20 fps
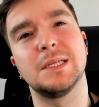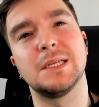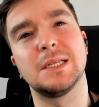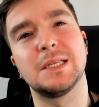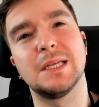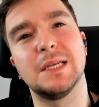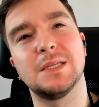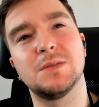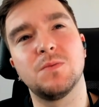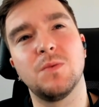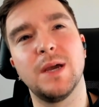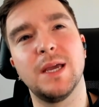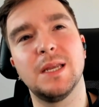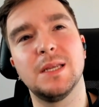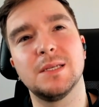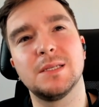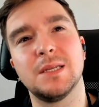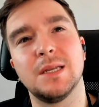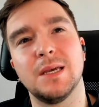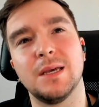It's, it's weird,
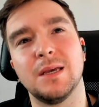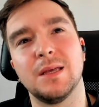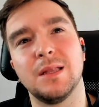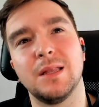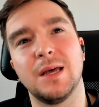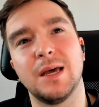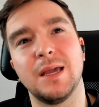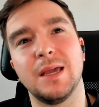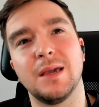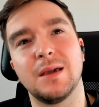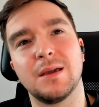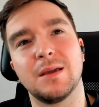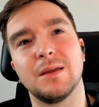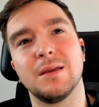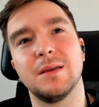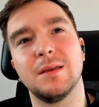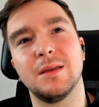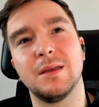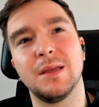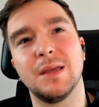isn't it? Like
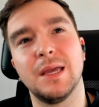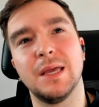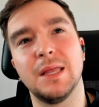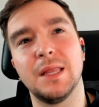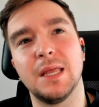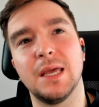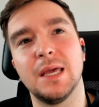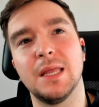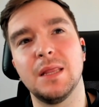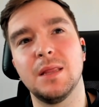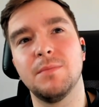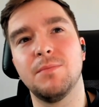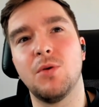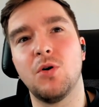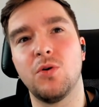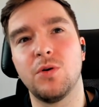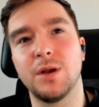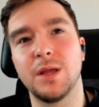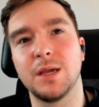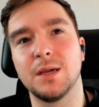in in the
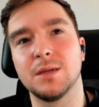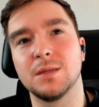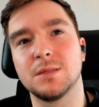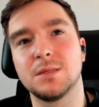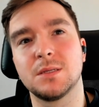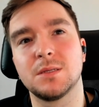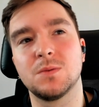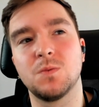mornings